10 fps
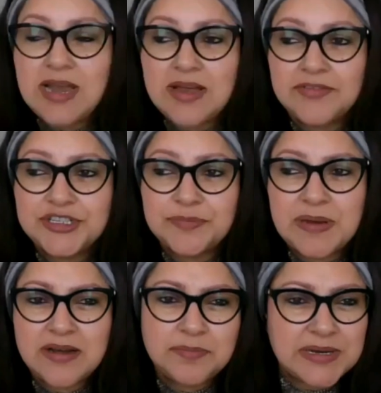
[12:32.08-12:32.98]
an average, a
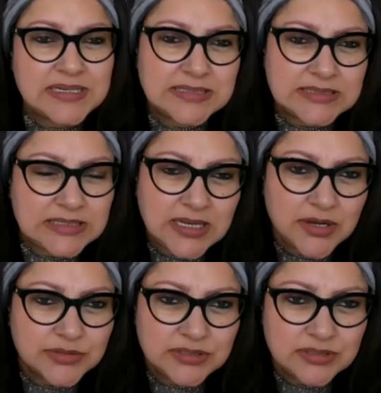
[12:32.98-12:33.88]
parent pays
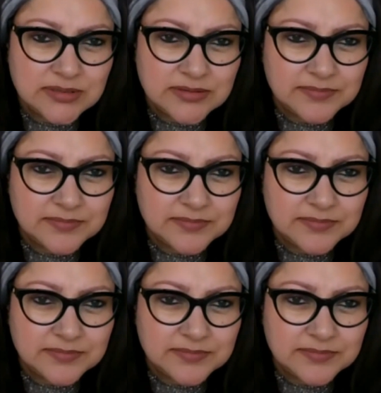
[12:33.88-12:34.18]
60,000